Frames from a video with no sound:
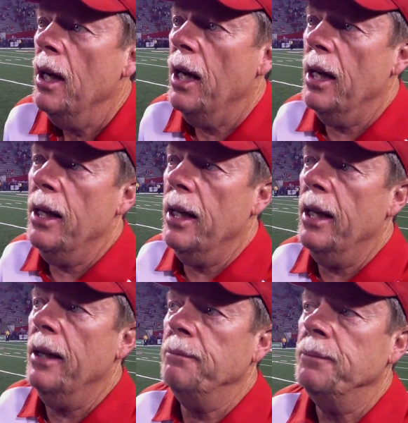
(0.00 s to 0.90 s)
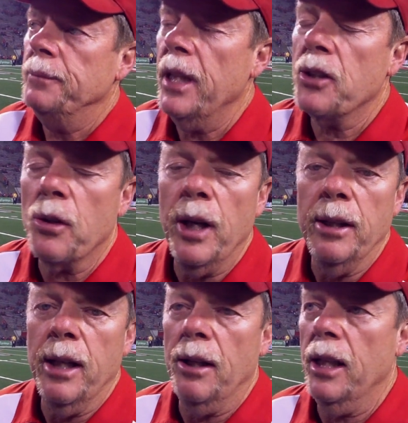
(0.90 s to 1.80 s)
And um, that's great.
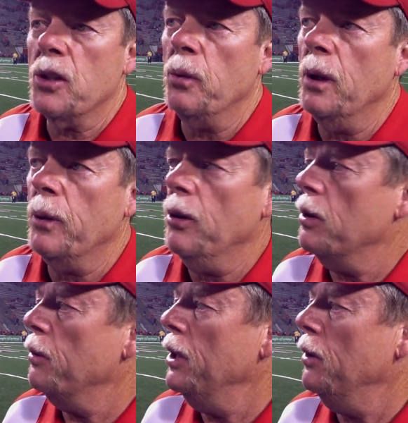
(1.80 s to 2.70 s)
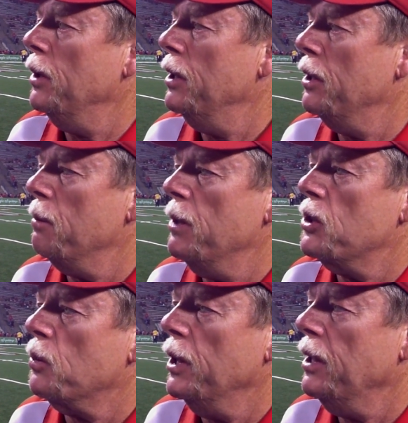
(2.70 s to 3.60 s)
Now next week we go to Reno on another
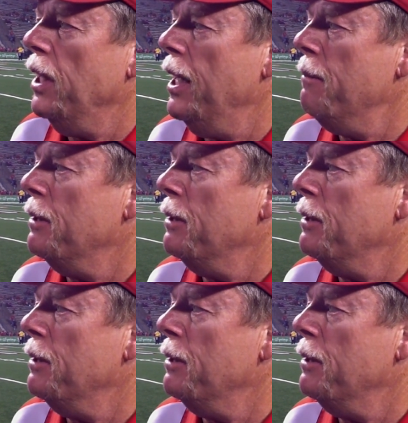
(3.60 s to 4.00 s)
must-win game.